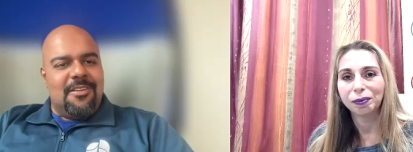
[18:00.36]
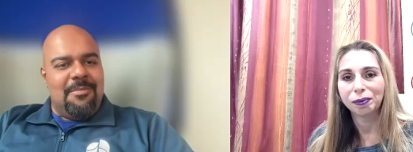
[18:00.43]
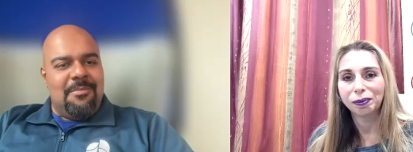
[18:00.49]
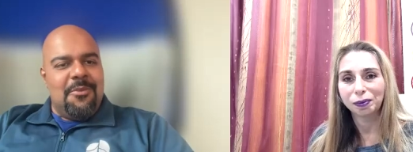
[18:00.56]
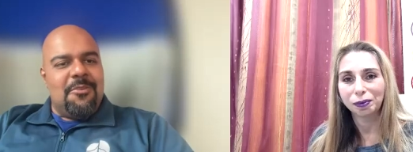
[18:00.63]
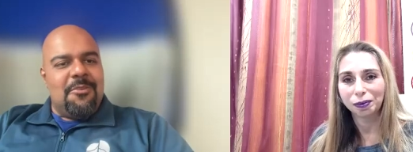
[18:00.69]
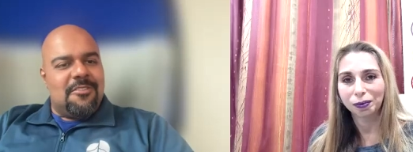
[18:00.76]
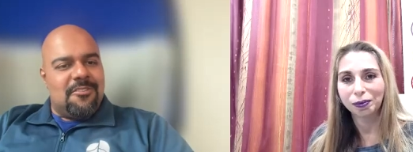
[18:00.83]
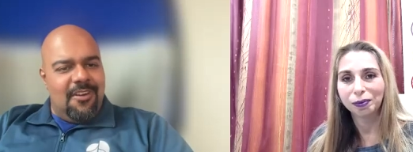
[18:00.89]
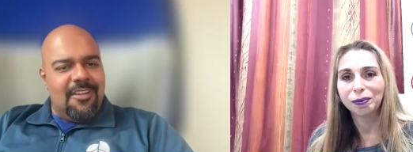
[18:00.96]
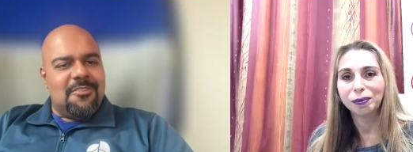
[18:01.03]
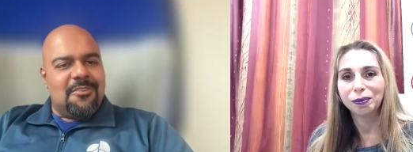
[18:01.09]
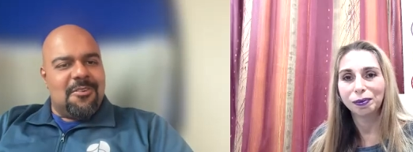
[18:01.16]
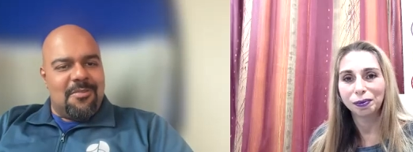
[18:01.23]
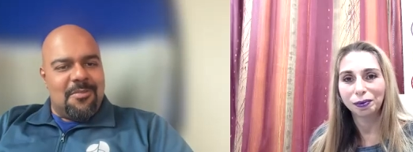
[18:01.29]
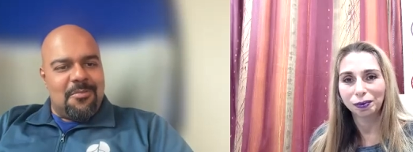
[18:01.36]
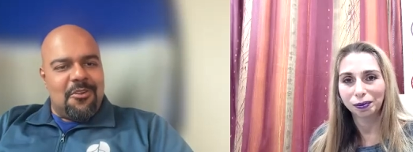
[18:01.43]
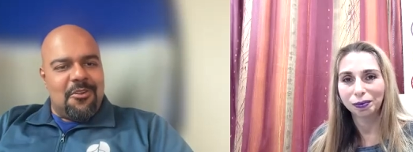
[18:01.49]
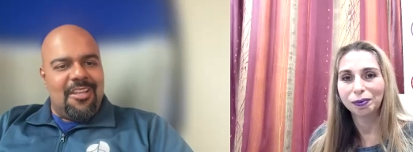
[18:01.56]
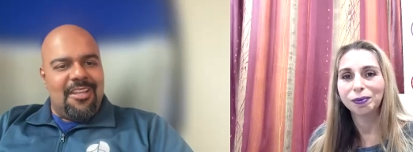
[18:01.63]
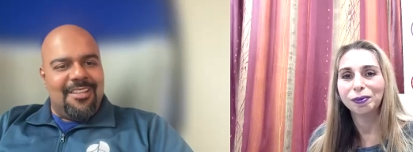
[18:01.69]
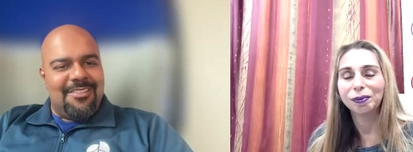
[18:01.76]
Speaker 1: immune structure of the
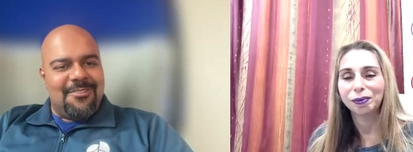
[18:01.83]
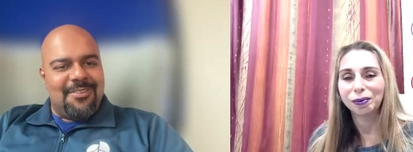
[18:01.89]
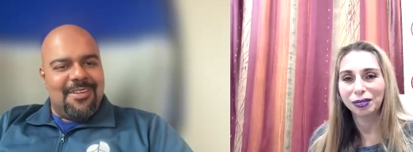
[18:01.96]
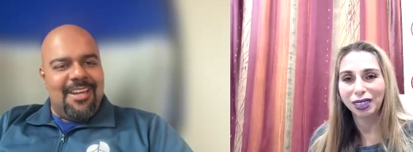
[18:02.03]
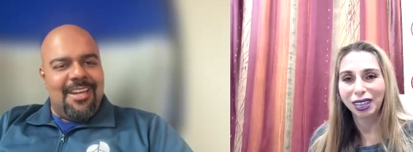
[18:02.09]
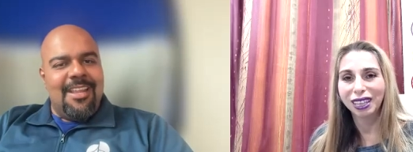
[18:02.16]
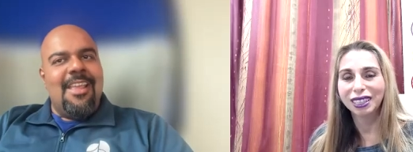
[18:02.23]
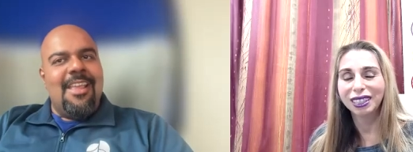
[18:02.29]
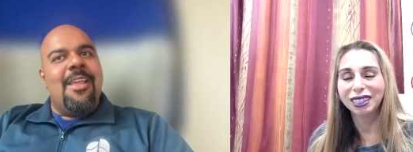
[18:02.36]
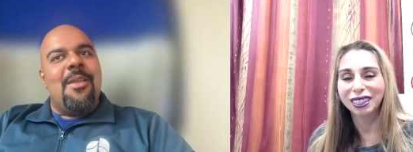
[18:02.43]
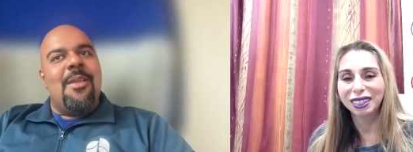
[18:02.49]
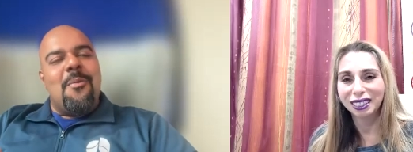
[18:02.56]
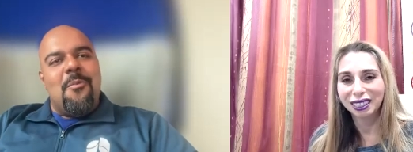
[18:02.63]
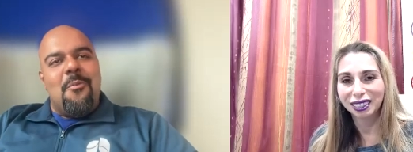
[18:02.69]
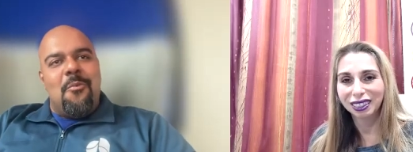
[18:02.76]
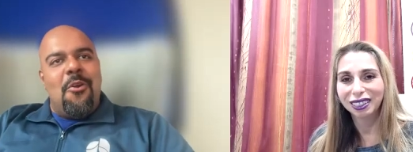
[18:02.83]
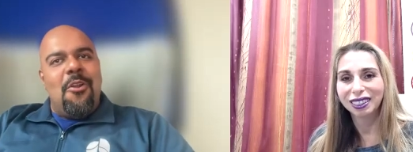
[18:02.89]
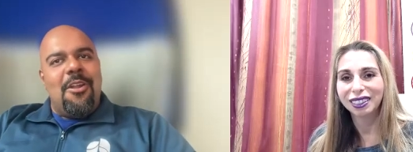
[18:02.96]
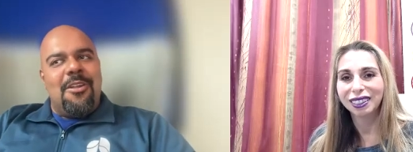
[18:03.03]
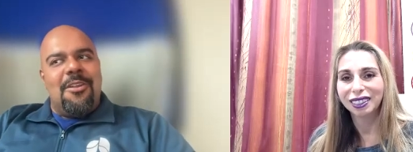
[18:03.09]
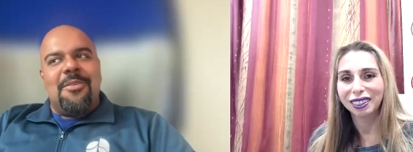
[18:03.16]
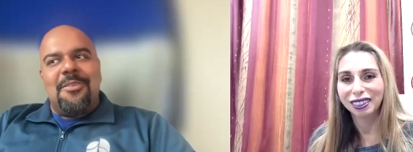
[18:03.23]
body is, right? Yes.
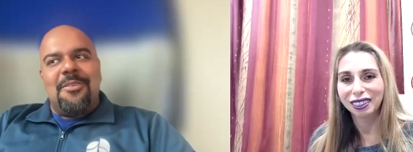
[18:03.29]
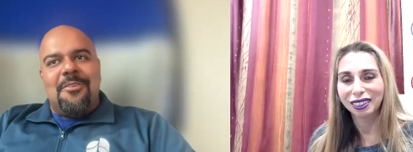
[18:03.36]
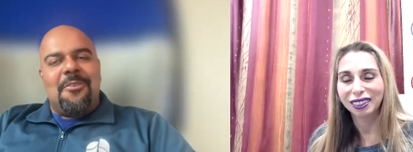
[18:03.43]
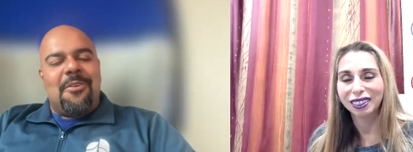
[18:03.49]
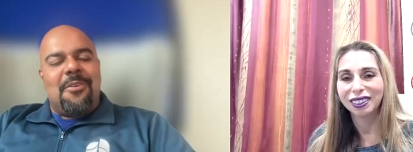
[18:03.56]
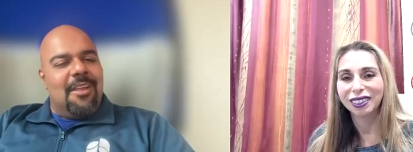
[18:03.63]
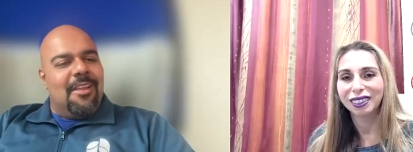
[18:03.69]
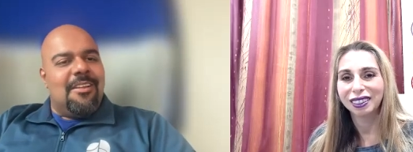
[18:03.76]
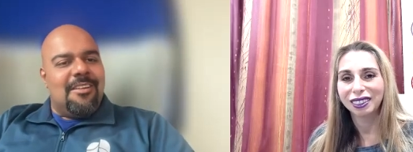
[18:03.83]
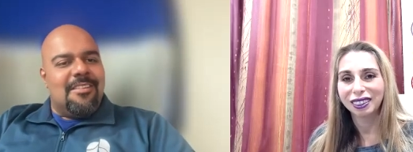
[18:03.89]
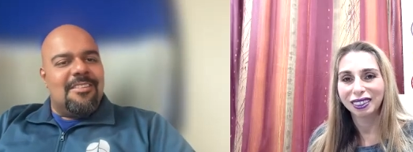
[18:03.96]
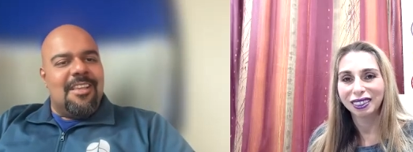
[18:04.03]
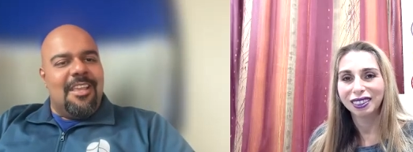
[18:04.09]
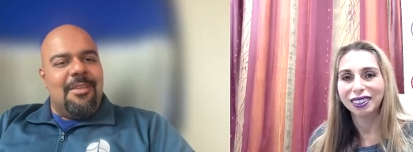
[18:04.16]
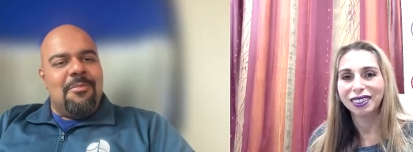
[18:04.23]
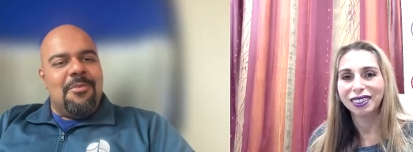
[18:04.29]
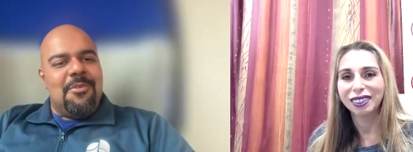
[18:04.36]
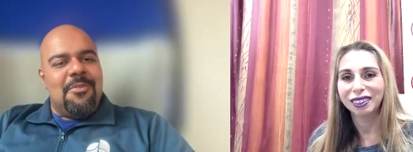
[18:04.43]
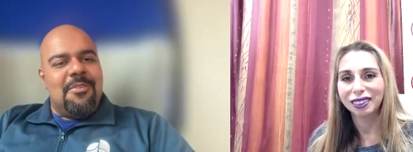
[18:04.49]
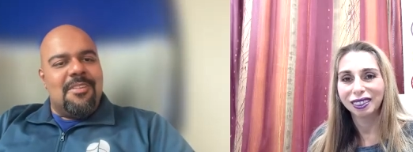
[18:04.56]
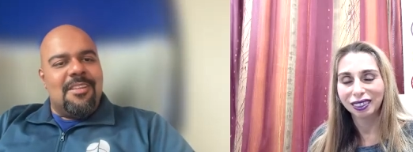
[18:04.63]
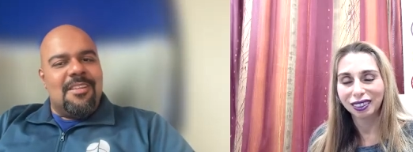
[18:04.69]
What triggers the
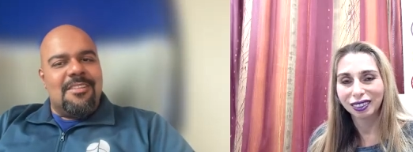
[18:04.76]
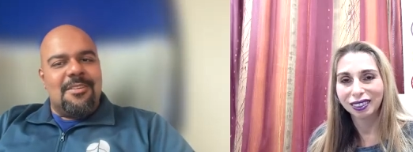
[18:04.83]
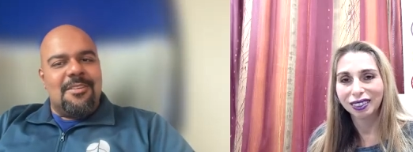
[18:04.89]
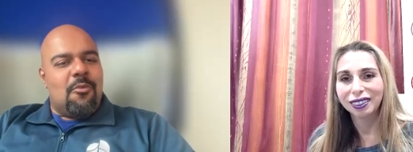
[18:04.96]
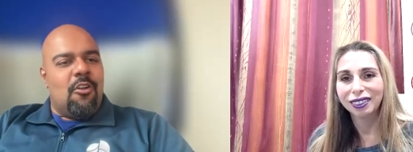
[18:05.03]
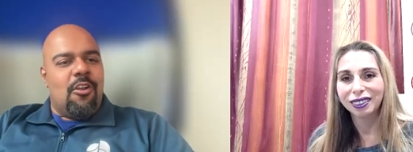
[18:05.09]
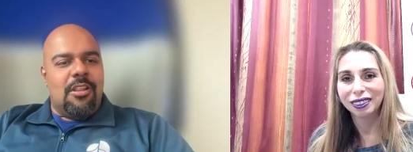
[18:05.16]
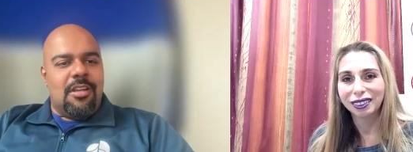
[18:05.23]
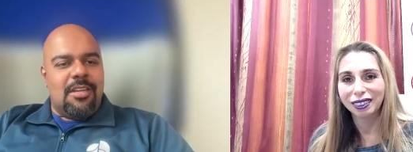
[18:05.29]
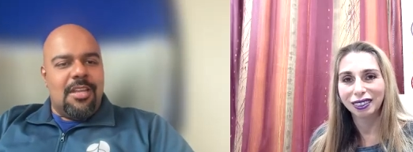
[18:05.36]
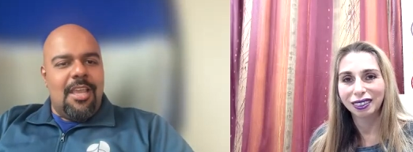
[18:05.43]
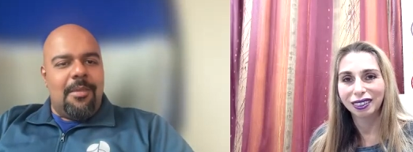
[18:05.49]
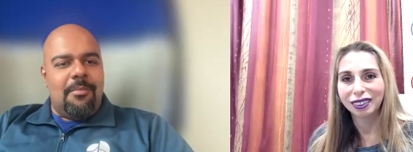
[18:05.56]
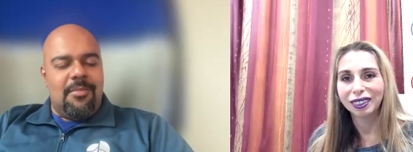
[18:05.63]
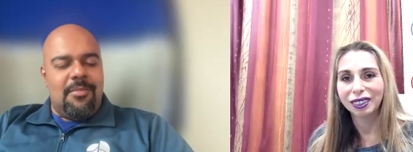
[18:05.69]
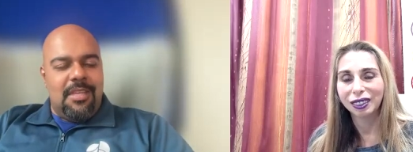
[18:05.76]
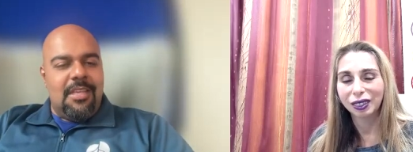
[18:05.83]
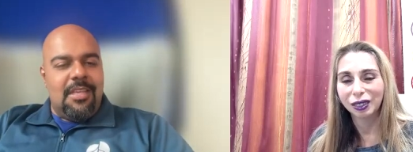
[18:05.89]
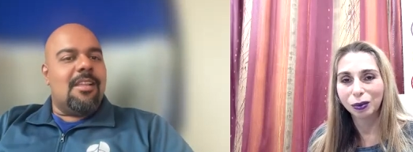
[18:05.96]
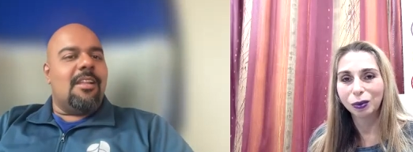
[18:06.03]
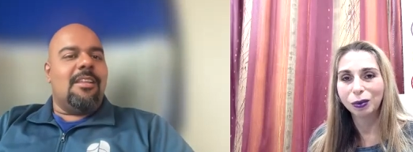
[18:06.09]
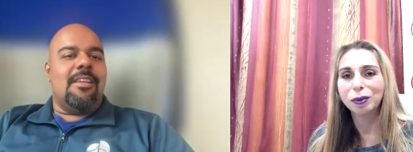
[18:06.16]
immune system all the time?
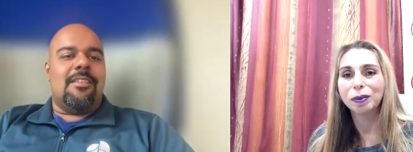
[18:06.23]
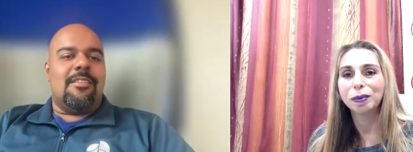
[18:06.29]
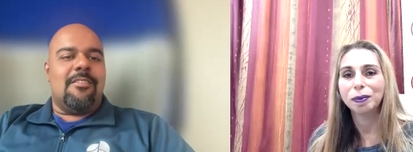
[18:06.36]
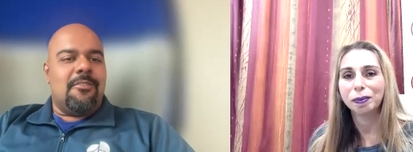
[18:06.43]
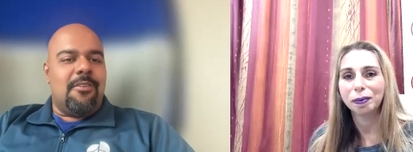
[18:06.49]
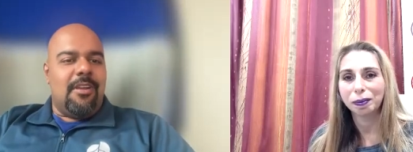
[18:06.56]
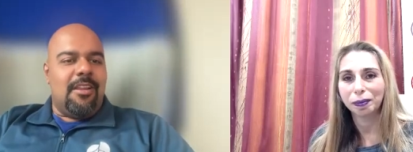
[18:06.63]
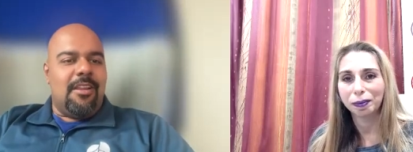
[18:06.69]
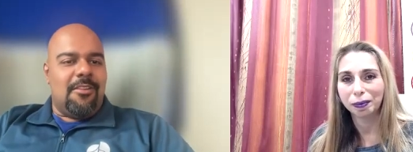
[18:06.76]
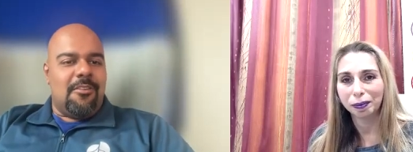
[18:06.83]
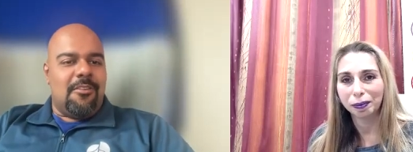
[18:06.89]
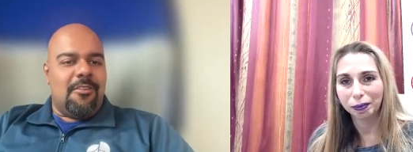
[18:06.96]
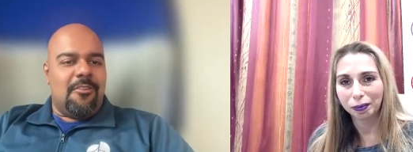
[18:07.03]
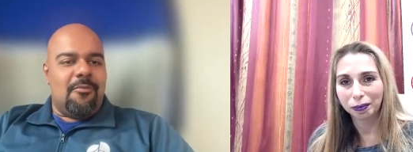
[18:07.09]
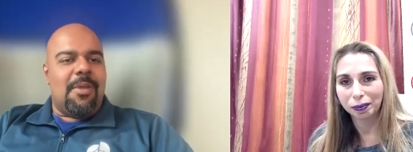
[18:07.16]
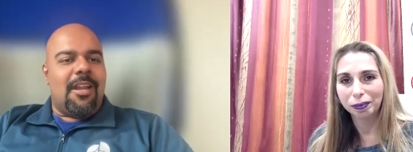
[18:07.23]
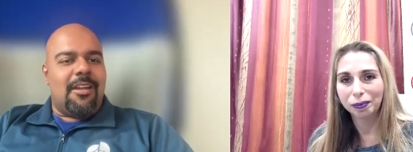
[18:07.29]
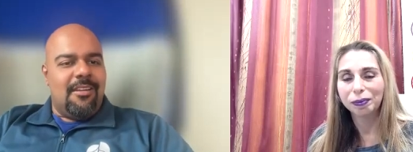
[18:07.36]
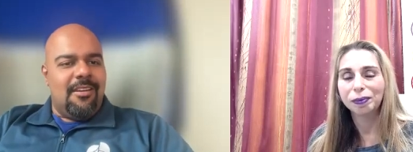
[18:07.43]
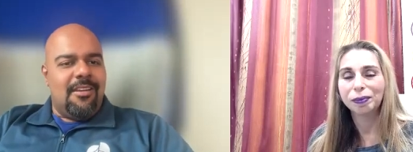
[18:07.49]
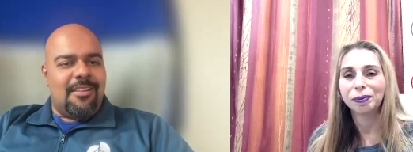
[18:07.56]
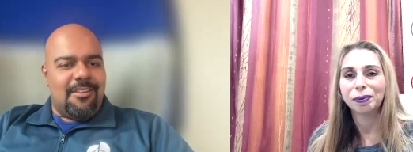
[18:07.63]
These are these trillions of
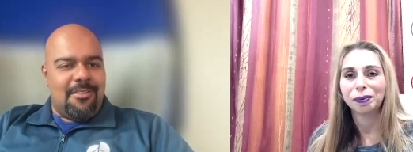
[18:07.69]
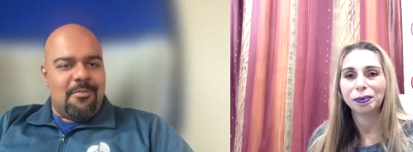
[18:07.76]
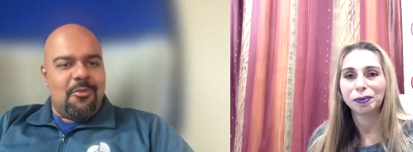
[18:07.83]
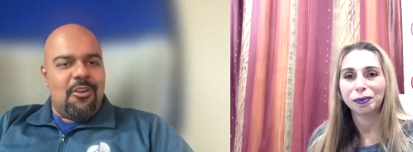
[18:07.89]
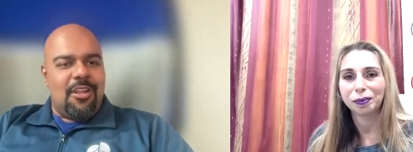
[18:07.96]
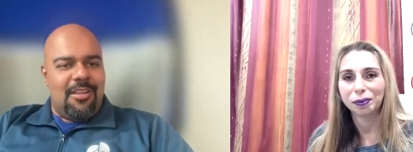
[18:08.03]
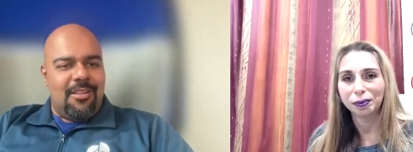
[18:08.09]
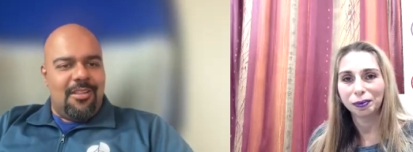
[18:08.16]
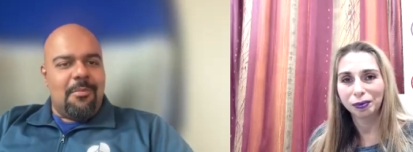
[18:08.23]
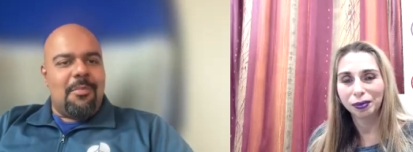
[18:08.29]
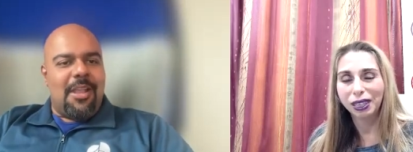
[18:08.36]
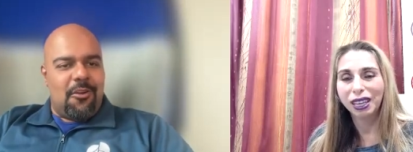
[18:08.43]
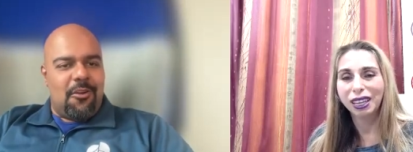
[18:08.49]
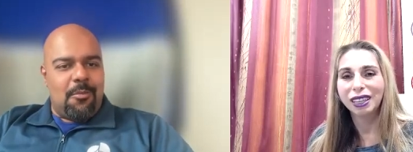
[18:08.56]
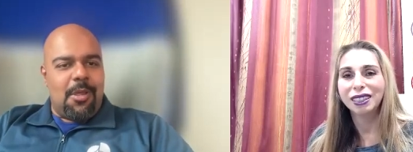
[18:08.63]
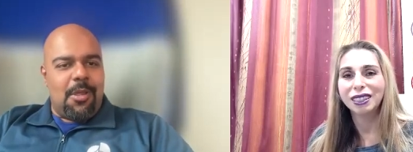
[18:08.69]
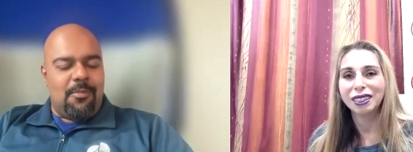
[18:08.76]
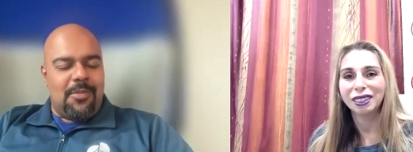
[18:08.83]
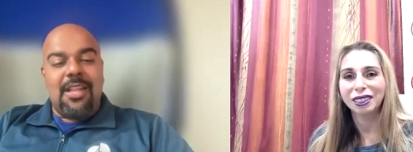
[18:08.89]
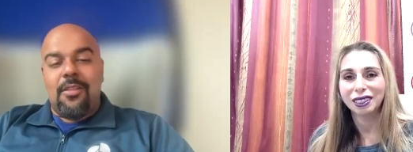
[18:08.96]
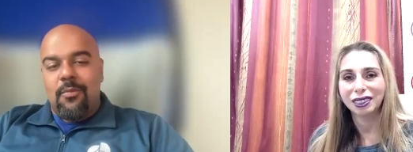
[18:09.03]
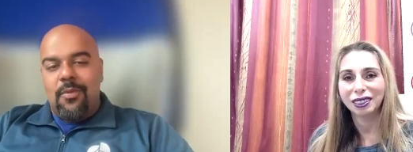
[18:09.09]
bacteria in the body, the microbiome. Yes.
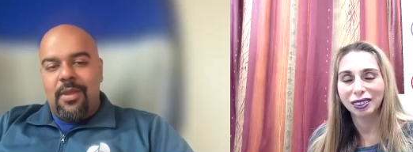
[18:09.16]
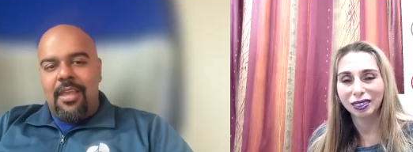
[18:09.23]
That's